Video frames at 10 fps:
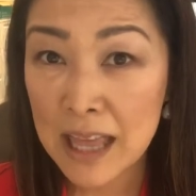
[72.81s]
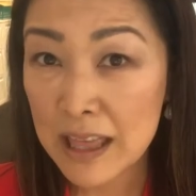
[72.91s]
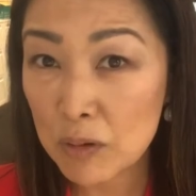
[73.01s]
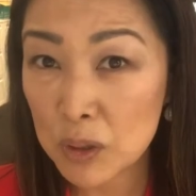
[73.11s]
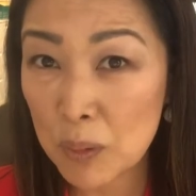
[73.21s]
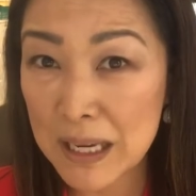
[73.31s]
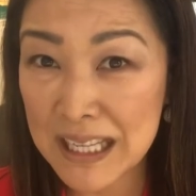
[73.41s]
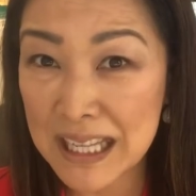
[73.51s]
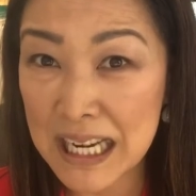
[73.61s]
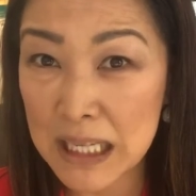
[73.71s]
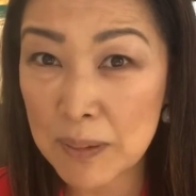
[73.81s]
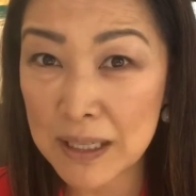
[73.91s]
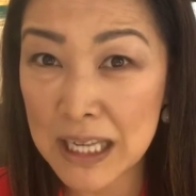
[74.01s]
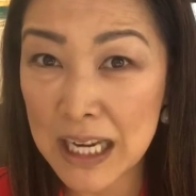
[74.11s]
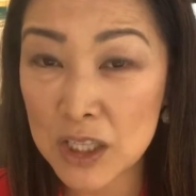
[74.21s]
That was weaker than
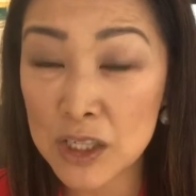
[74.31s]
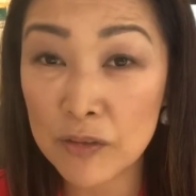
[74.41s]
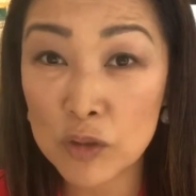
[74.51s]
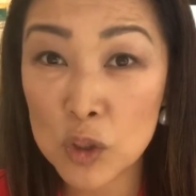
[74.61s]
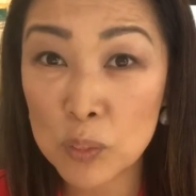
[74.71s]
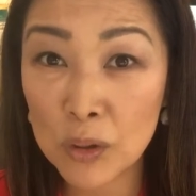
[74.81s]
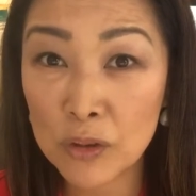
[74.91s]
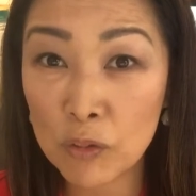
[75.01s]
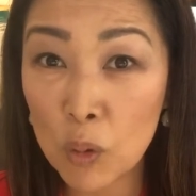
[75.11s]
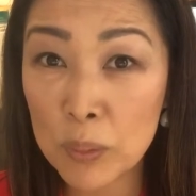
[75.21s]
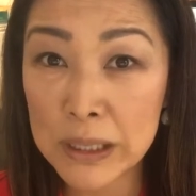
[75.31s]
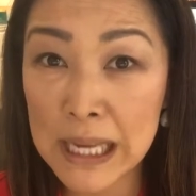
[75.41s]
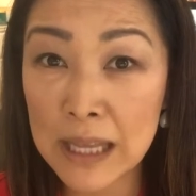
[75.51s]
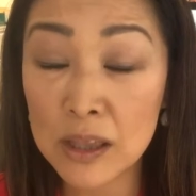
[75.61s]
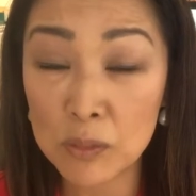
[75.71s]
expectations of
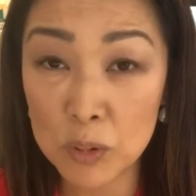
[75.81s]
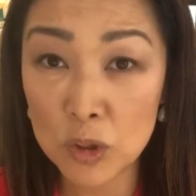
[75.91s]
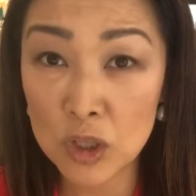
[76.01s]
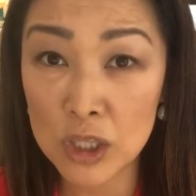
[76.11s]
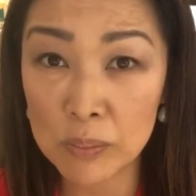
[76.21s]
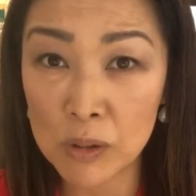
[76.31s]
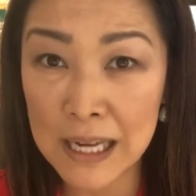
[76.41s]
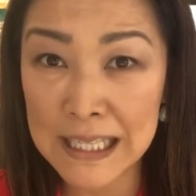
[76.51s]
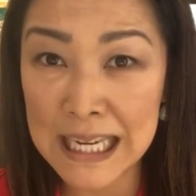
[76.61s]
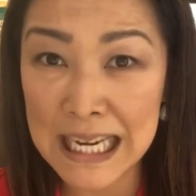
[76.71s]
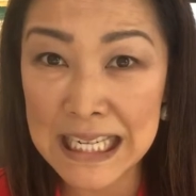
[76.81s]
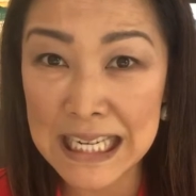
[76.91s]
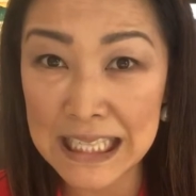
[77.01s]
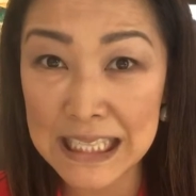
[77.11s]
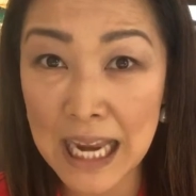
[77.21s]
2.4%. The producer price
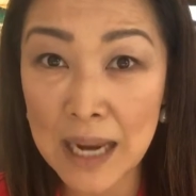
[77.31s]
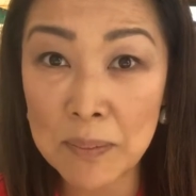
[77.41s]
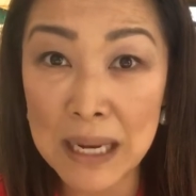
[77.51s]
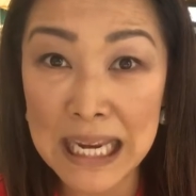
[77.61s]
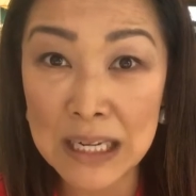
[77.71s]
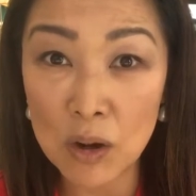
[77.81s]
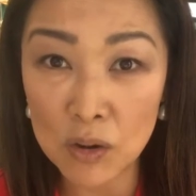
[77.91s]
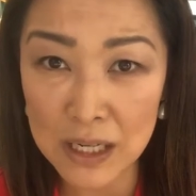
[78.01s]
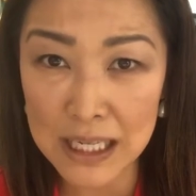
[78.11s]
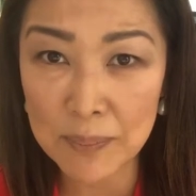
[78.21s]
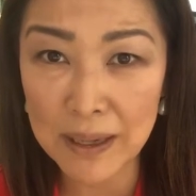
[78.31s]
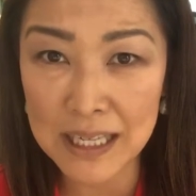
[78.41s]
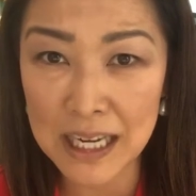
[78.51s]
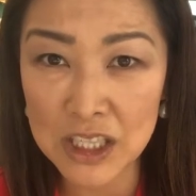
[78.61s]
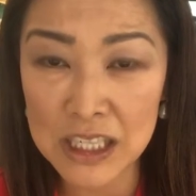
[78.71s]
index came in on
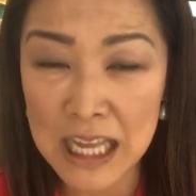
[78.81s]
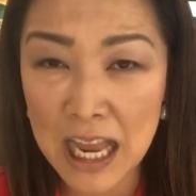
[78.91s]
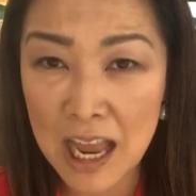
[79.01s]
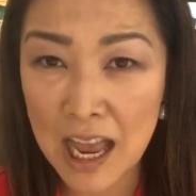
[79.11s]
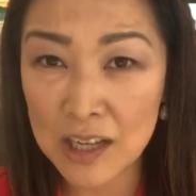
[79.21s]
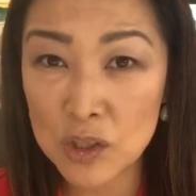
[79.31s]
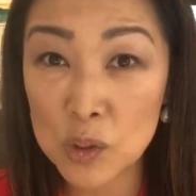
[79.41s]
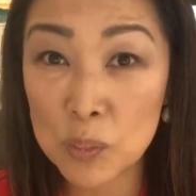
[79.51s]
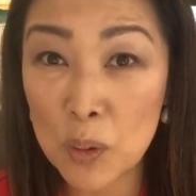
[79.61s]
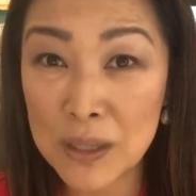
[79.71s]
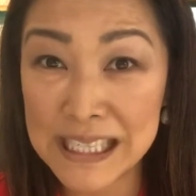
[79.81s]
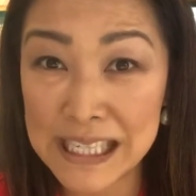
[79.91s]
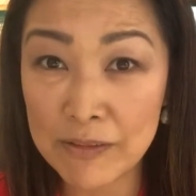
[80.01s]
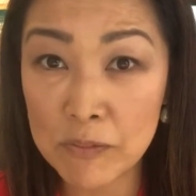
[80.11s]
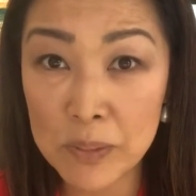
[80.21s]
expectations at
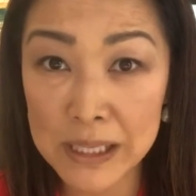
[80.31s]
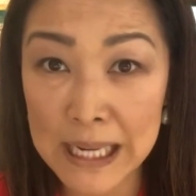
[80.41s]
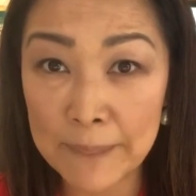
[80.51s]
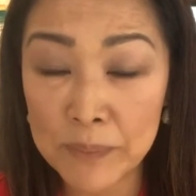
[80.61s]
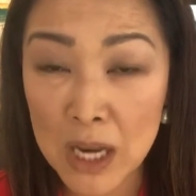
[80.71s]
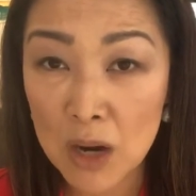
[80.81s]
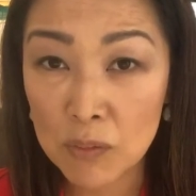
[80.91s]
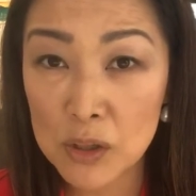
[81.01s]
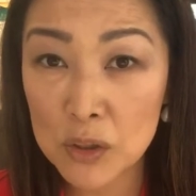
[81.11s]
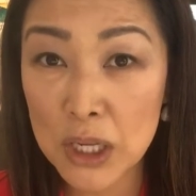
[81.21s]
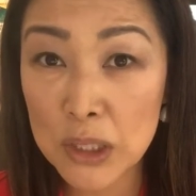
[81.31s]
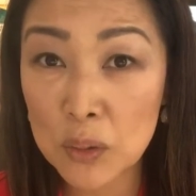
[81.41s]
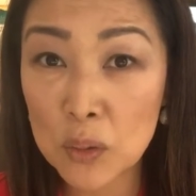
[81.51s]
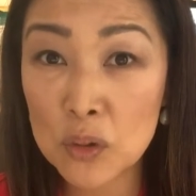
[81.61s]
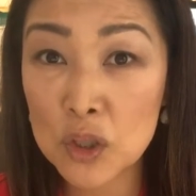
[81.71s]
2.7%. We also
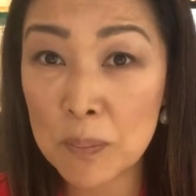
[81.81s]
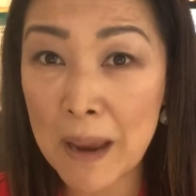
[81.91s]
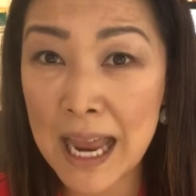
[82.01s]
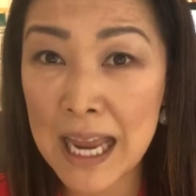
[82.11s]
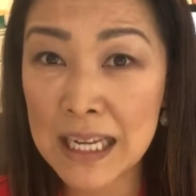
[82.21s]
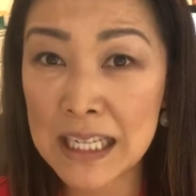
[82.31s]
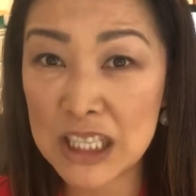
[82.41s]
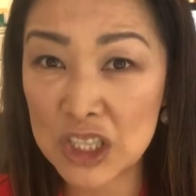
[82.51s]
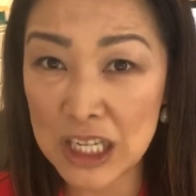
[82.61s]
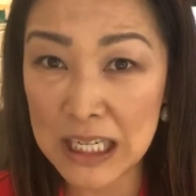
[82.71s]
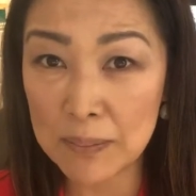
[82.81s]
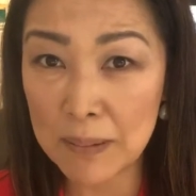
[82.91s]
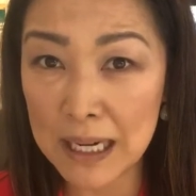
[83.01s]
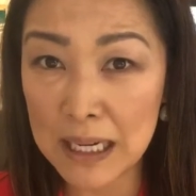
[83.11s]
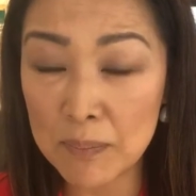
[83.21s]
saw Japan
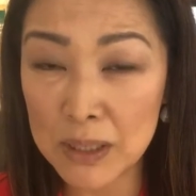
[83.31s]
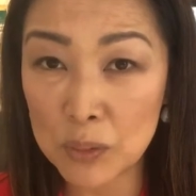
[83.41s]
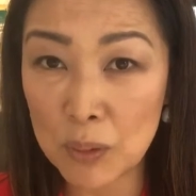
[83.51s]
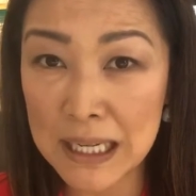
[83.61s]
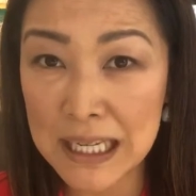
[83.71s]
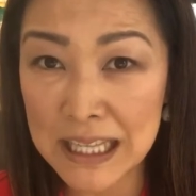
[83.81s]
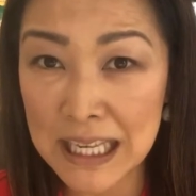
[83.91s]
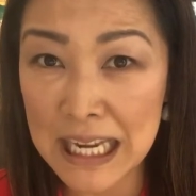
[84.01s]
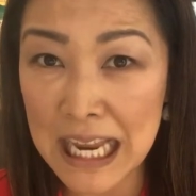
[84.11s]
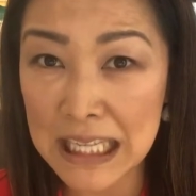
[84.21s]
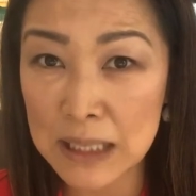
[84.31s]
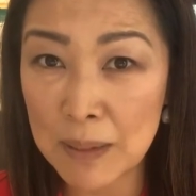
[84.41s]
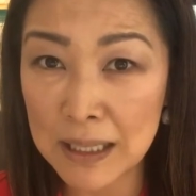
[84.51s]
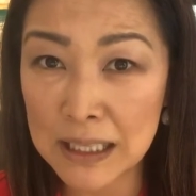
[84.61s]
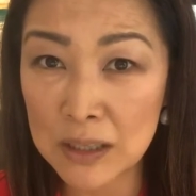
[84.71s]
GDP numbers weaker than
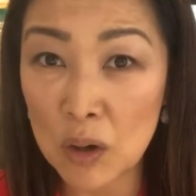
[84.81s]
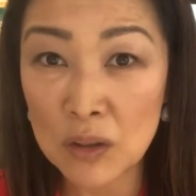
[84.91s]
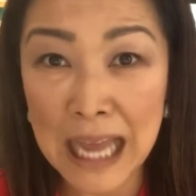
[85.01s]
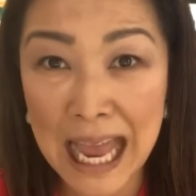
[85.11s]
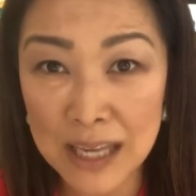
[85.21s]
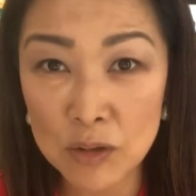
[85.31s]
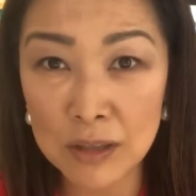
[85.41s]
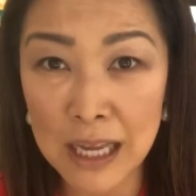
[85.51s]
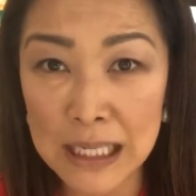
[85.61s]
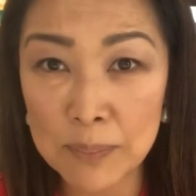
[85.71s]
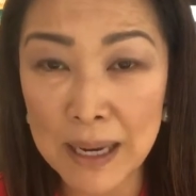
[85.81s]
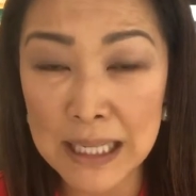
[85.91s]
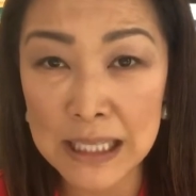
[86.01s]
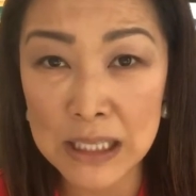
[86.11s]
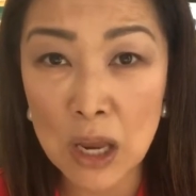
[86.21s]
expected on an annualized
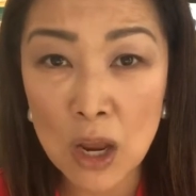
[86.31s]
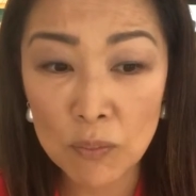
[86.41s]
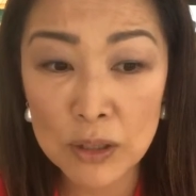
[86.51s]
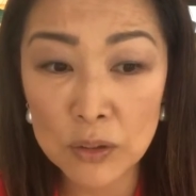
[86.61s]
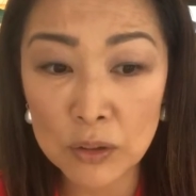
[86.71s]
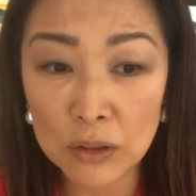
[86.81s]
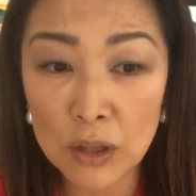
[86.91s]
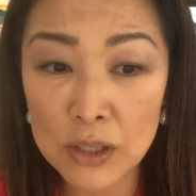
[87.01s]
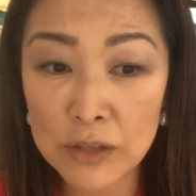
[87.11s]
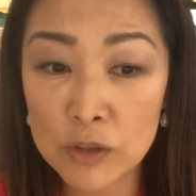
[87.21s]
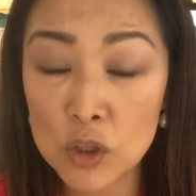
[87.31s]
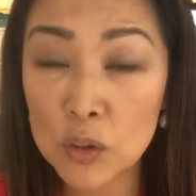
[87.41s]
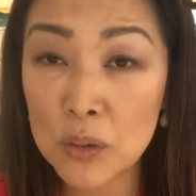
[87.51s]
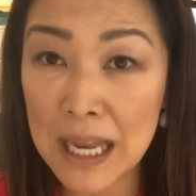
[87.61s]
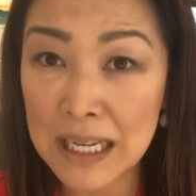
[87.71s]
basis. We saw a loss of
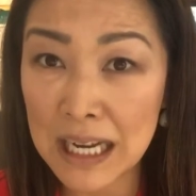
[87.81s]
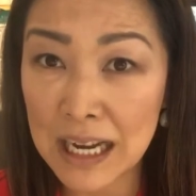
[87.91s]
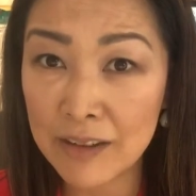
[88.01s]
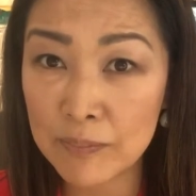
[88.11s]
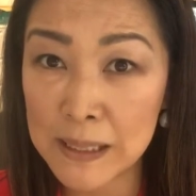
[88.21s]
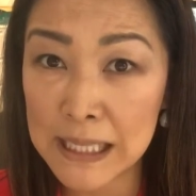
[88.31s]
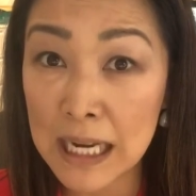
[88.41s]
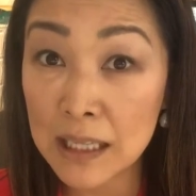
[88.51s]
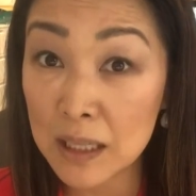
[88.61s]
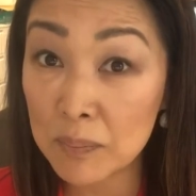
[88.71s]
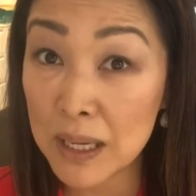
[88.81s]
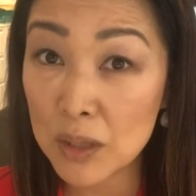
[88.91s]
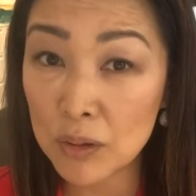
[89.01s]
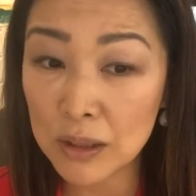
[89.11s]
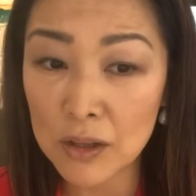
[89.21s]
2.5%
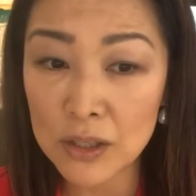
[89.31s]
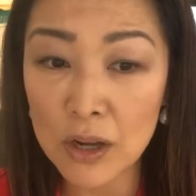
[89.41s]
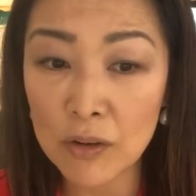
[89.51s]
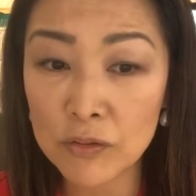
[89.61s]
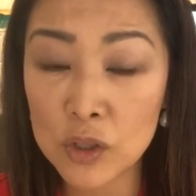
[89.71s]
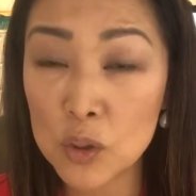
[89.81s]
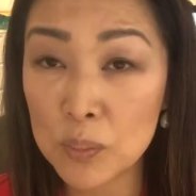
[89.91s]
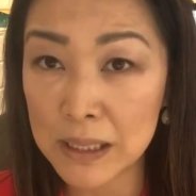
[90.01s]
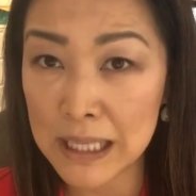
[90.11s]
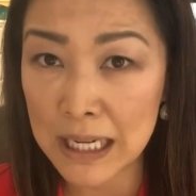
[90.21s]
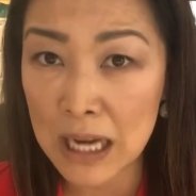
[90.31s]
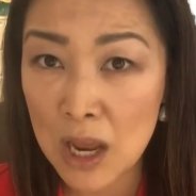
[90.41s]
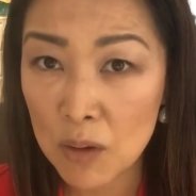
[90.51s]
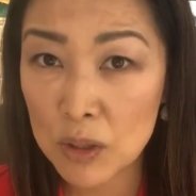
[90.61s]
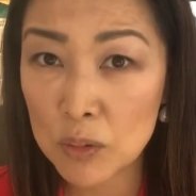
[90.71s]
compared to a loss of 2%,
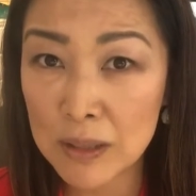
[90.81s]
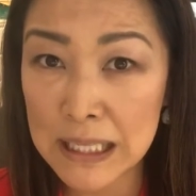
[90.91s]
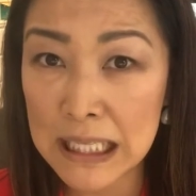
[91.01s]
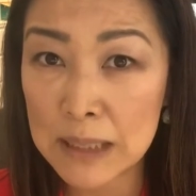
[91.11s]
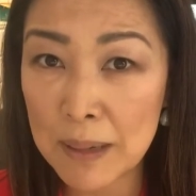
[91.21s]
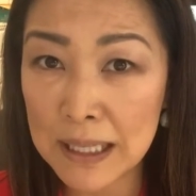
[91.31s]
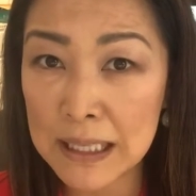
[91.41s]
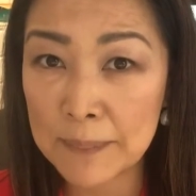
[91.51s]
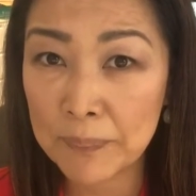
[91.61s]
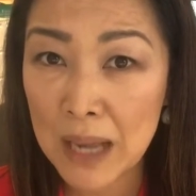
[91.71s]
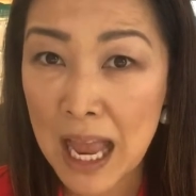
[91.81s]
which was expected.